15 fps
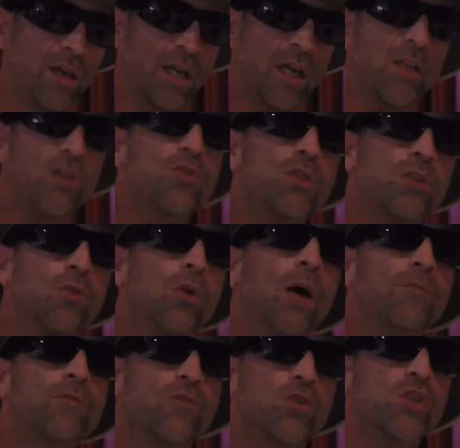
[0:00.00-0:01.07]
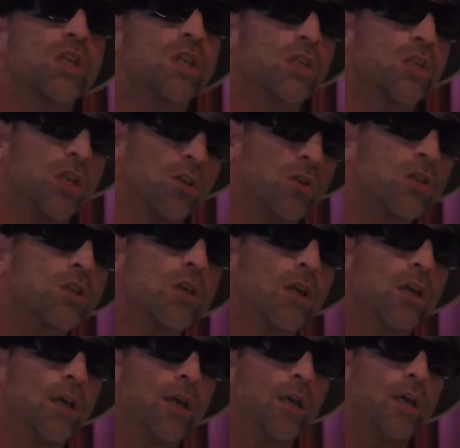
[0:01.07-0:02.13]
And I used the drops for 6 years.
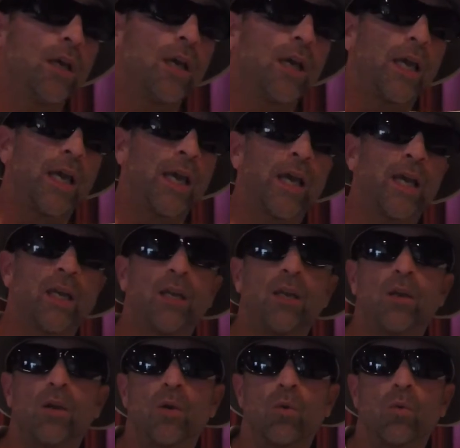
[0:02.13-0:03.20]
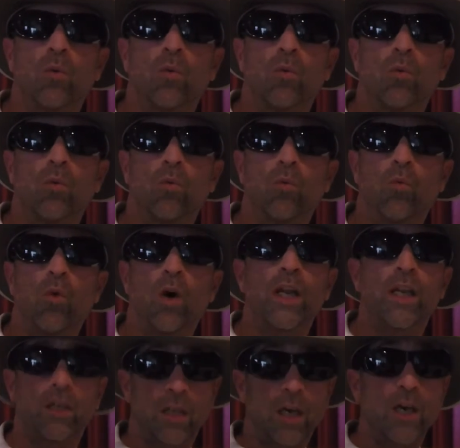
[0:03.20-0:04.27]
And what
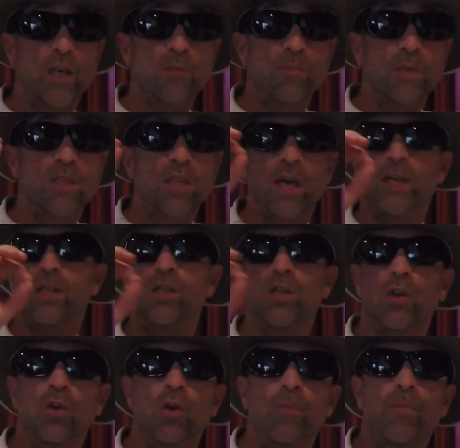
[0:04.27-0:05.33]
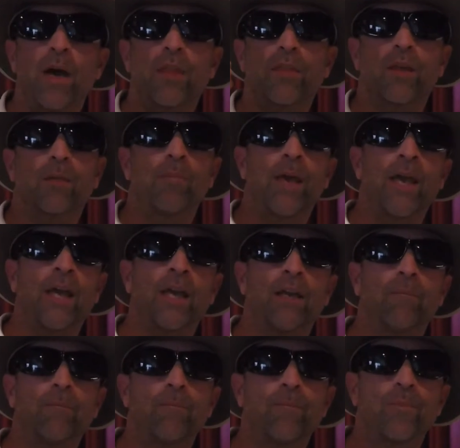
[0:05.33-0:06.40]
it does, besides the neuropathic
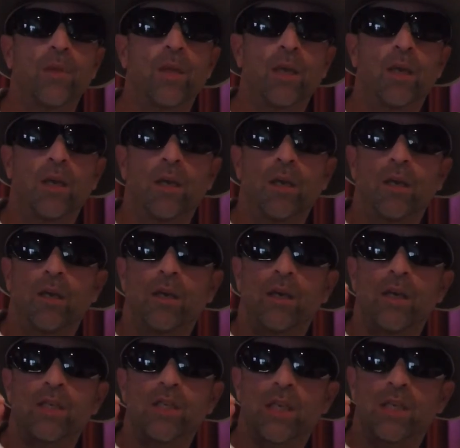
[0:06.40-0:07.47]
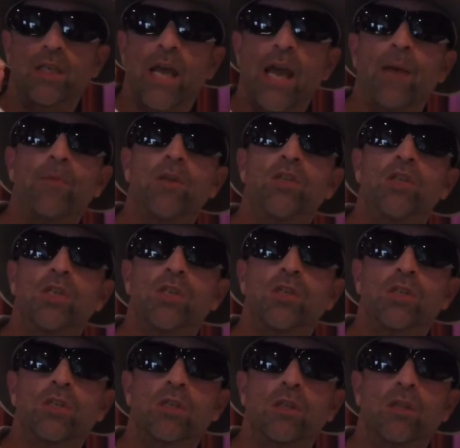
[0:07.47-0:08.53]
pain, is it
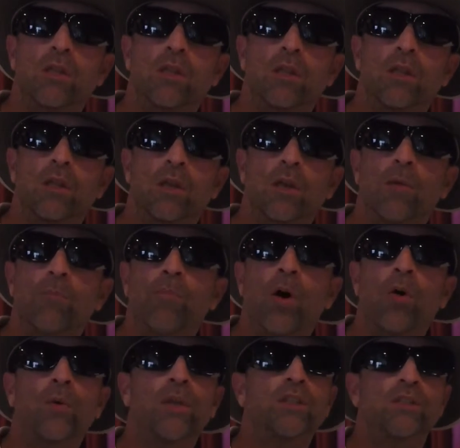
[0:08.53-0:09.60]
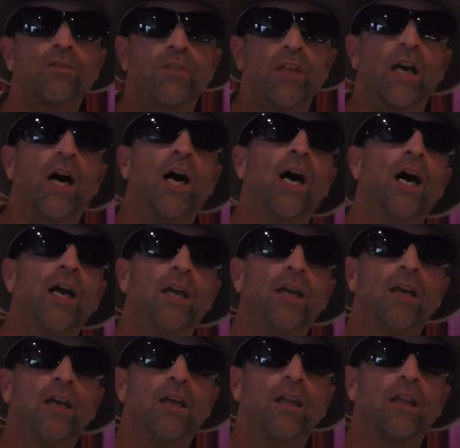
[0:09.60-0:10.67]
damages the components of the eye
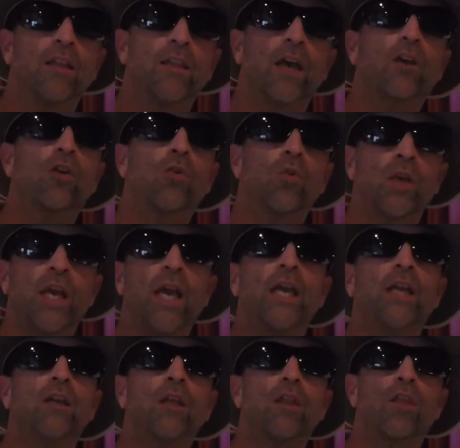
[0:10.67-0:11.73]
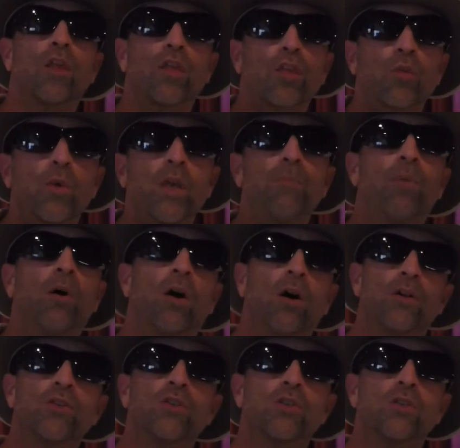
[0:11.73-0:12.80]
that create the three
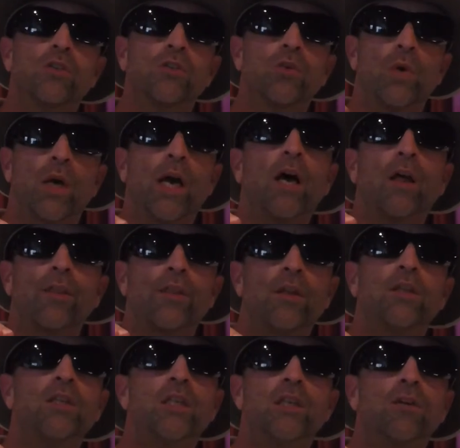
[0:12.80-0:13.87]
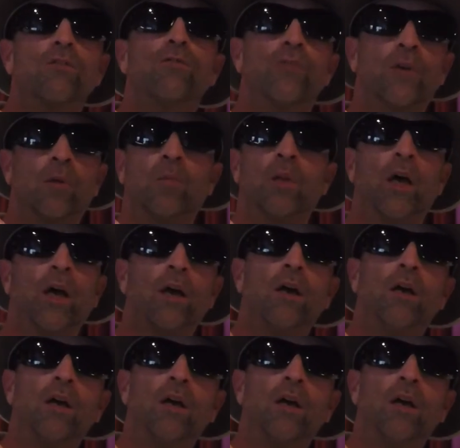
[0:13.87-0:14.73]
parts to a healthy tear film layer.